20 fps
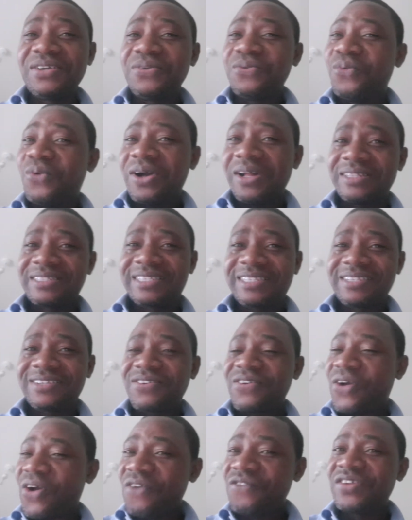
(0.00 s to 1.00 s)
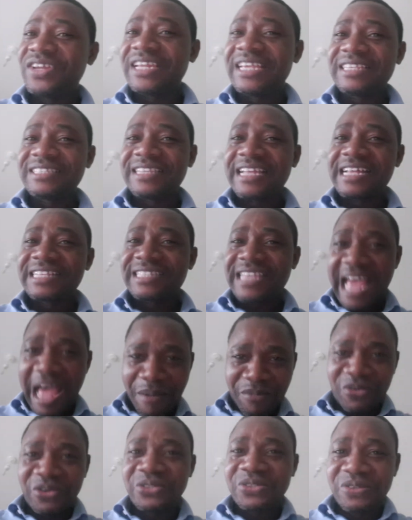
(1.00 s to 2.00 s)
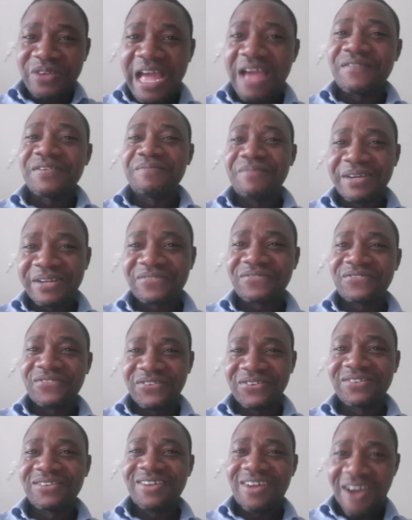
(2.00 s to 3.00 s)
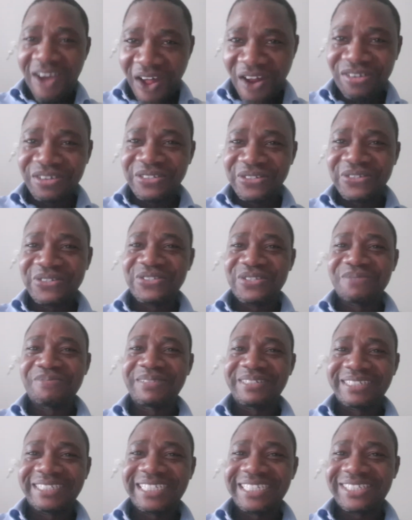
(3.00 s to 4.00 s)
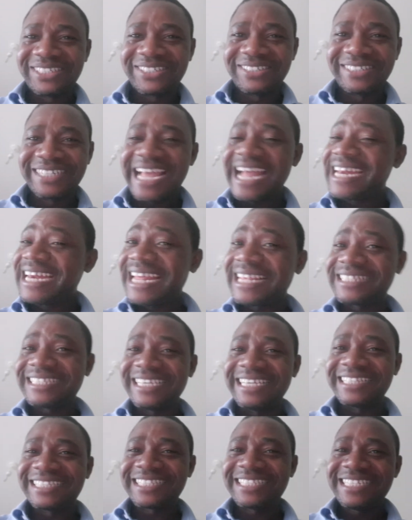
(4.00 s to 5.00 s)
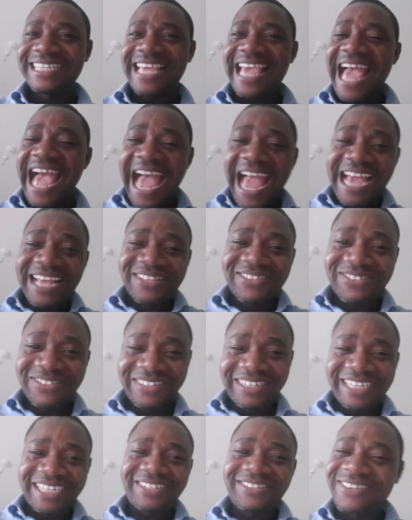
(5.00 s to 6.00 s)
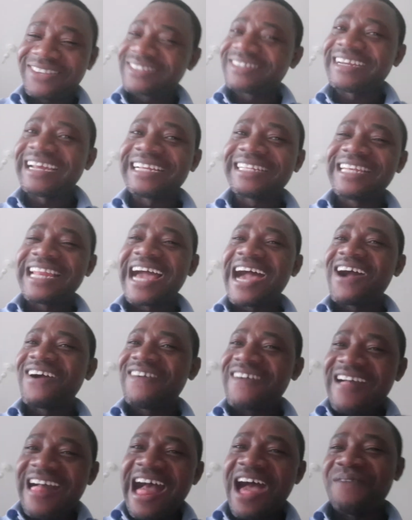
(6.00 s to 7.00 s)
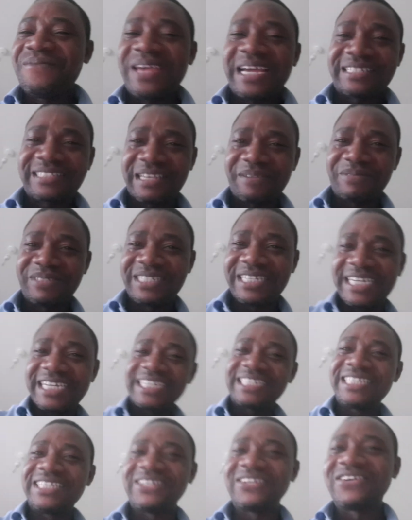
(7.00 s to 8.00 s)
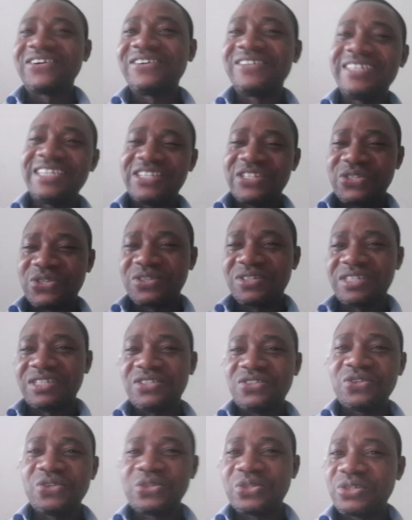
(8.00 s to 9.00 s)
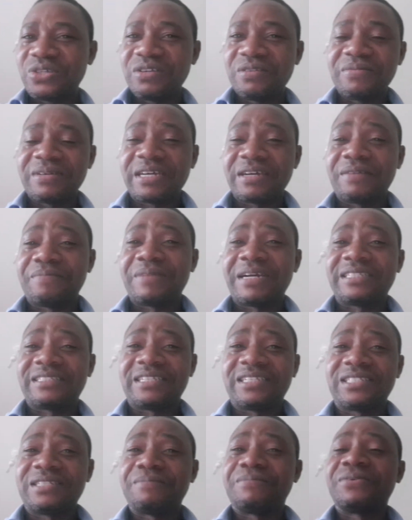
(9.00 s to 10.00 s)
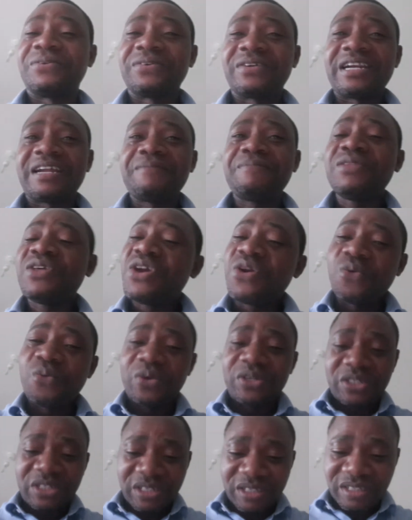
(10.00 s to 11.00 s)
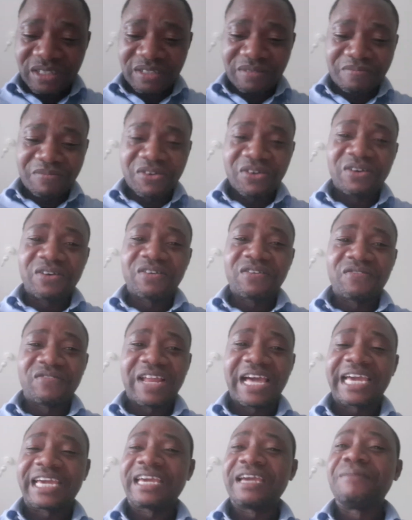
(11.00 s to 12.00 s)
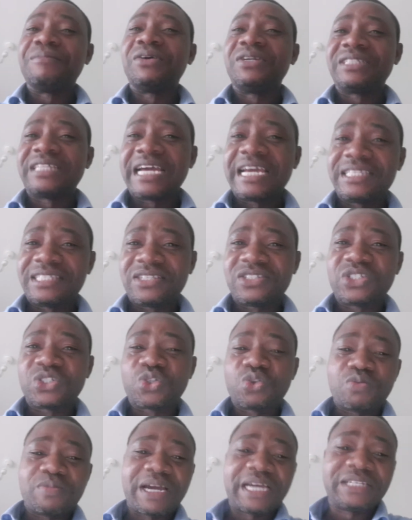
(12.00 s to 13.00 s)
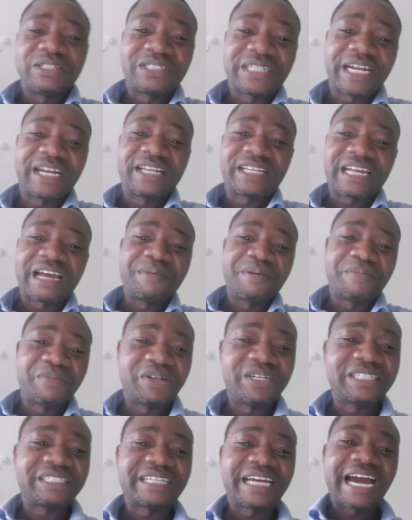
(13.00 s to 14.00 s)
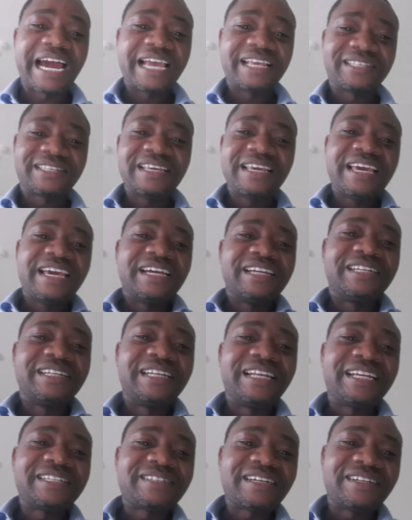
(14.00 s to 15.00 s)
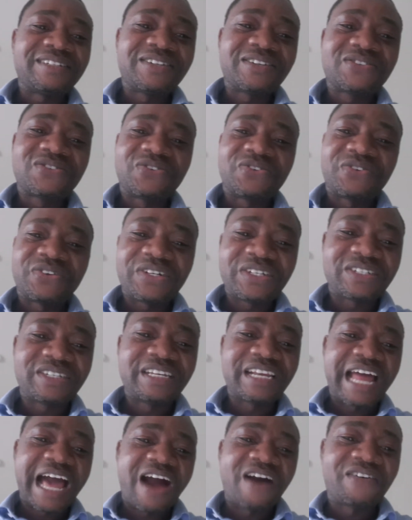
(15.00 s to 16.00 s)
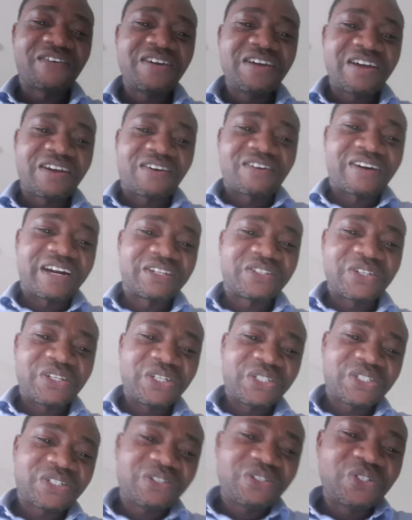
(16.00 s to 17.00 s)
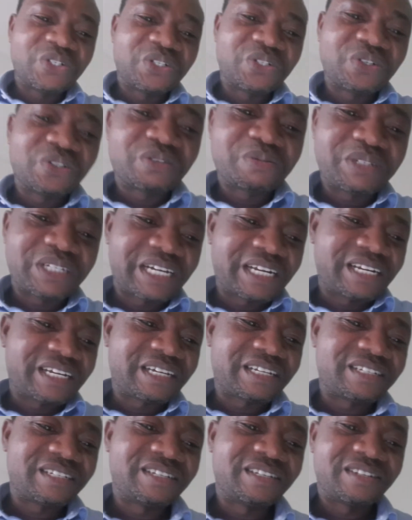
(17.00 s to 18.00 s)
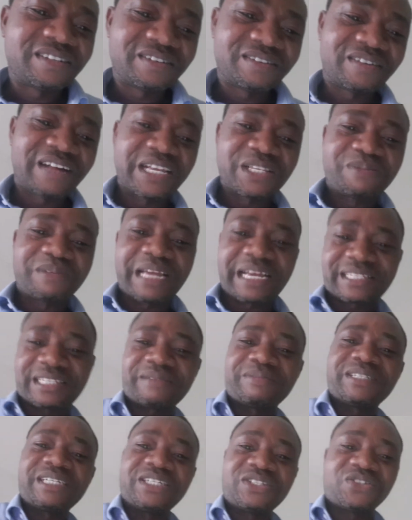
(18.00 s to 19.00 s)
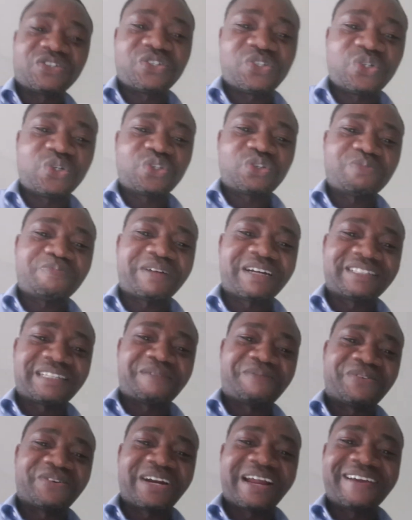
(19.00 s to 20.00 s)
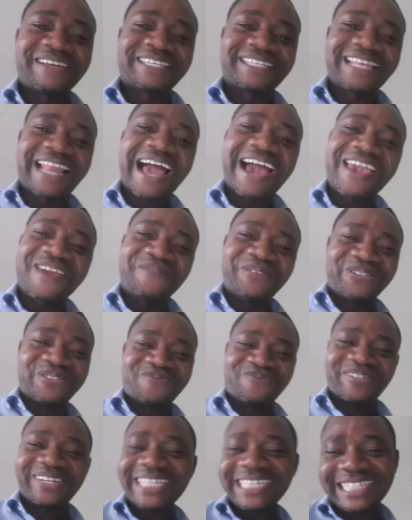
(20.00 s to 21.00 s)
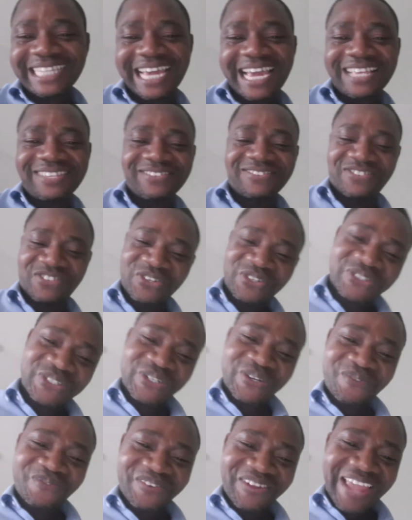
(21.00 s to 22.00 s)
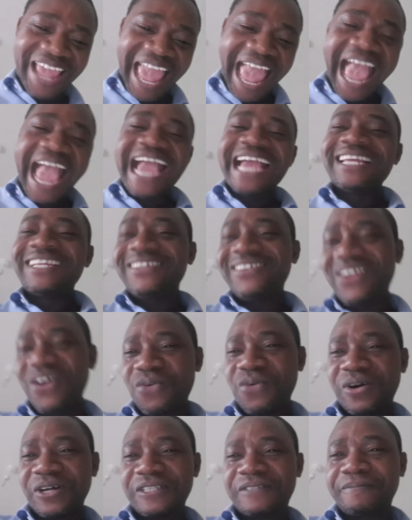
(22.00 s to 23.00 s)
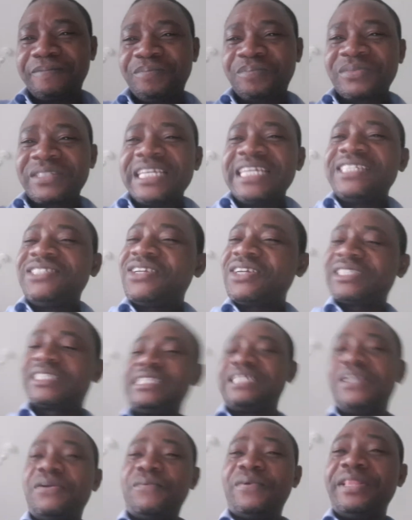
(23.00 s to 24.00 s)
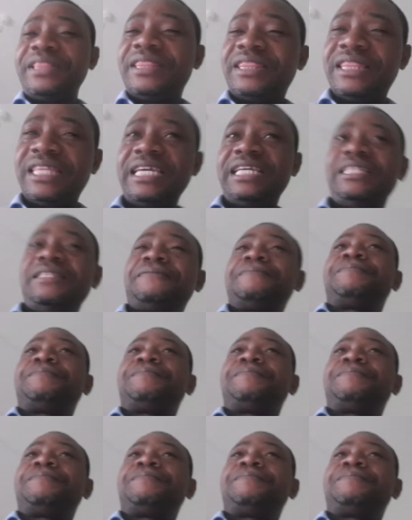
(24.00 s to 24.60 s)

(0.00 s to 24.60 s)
what? Confidence that I'm going to have a breakthrough on YouTube creation. And that's it. Today, just right now, I've been accepted, into the YouTube partnership program, which is more like a monetization. So my channel can be monetized. The letter just reached now. Congratulations, your YouTube channel has been accepted into the YouTube partner program. It's now able to monetize on YouTube. Do you know what? Just within